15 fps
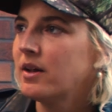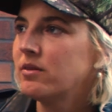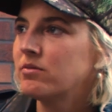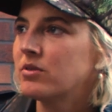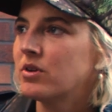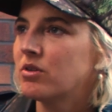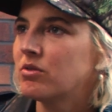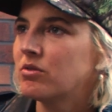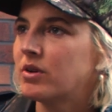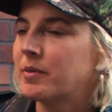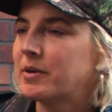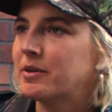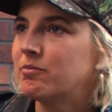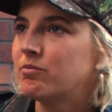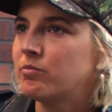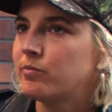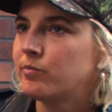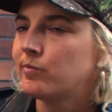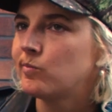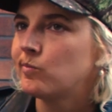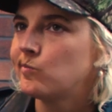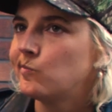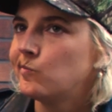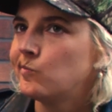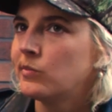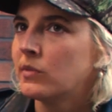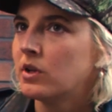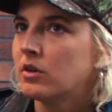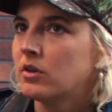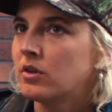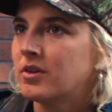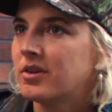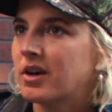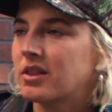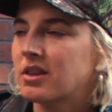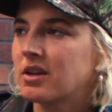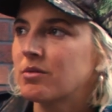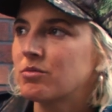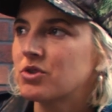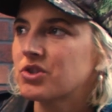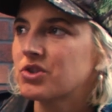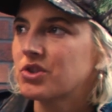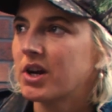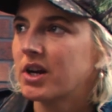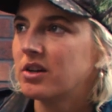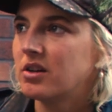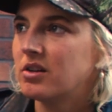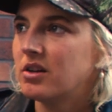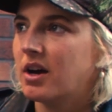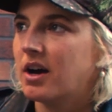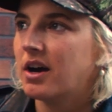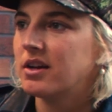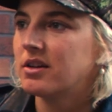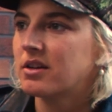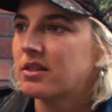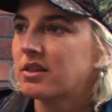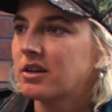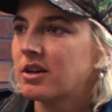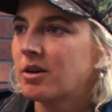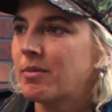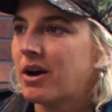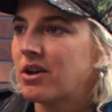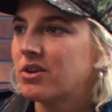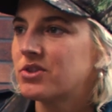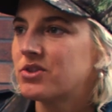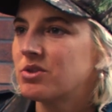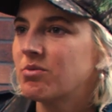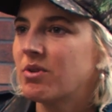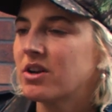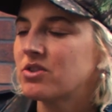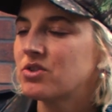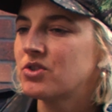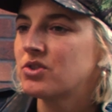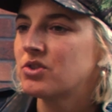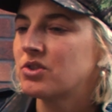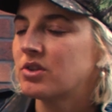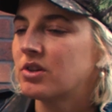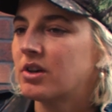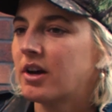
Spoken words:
I don't know. I mean, I think I'm just trying to not think about it too much.